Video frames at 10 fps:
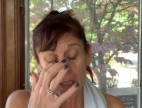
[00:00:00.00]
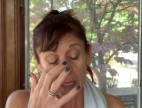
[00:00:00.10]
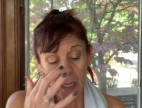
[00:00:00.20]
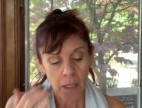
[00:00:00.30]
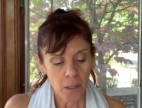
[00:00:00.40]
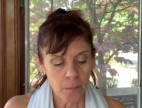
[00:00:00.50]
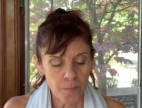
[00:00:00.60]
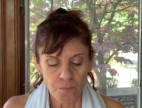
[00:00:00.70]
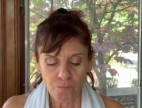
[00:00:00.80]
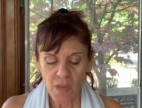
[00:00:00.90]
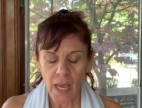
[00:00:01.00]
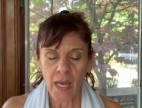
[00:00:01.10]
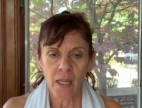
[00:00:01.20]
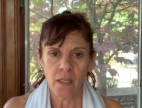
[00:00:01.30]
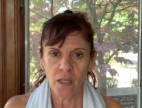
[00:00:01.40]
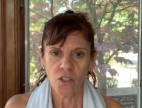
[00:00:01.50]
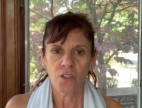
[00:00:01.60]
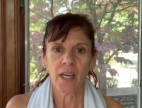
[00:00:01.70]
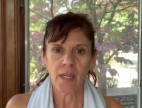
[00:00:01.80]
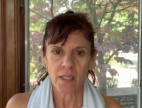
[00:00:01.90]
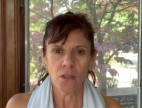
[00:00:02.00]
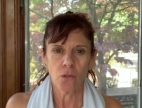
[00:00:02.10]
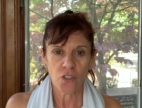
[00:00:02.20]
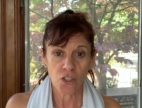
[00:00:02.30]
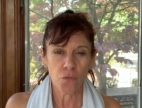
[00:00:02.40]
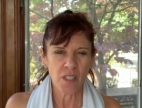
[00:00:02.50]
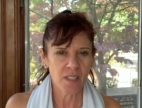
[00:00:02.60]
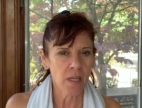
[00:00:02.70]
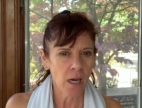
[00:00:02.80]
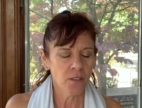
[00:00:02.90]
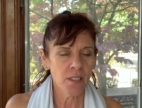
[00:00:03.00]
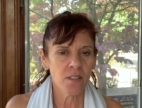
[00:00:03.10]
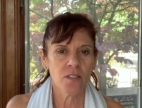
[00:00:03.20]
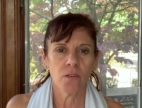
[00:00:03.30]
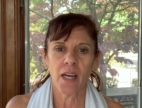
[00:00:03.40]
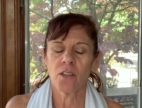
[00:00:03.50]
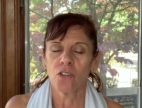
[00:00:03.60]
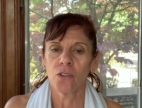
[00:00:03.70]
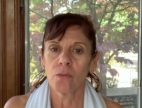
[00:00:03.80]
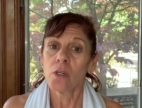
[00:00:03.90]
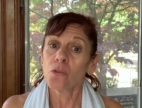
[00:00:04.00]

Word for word: um, and you're getting in those three solids so that you're